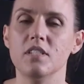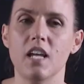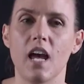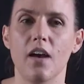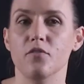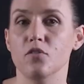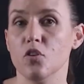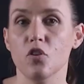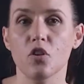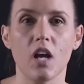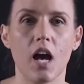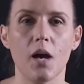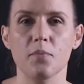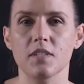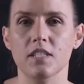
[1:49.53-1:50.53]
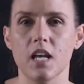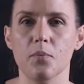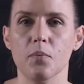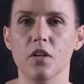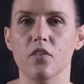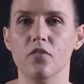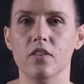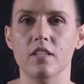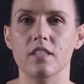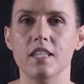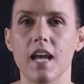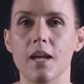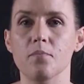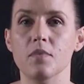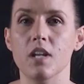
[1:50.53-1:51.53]
to have two carbons coming off the
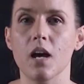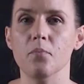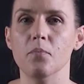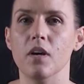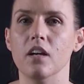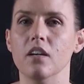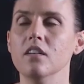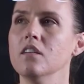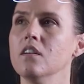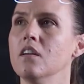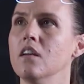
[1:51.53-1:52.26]
same number,